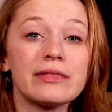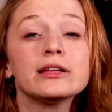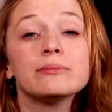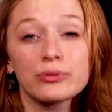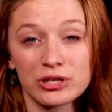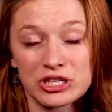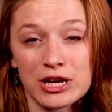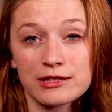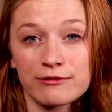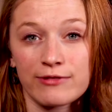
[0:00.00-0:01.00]
They'll
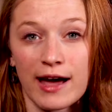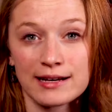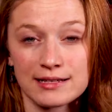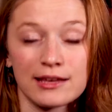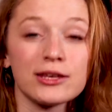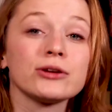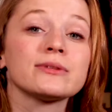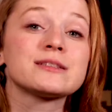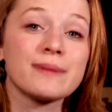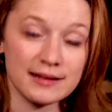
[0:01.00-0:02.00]
appreciate the fact that you're
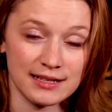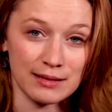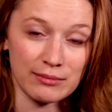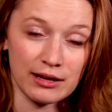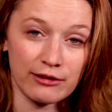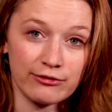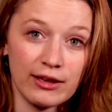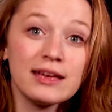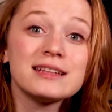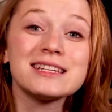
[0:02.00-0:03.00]
respecting them enough
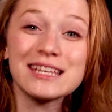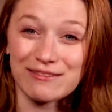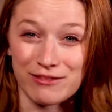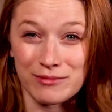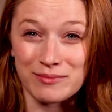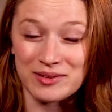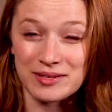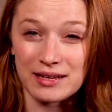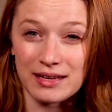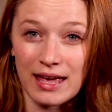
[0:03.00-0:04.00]
to give them the
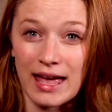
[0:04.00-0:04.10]
music,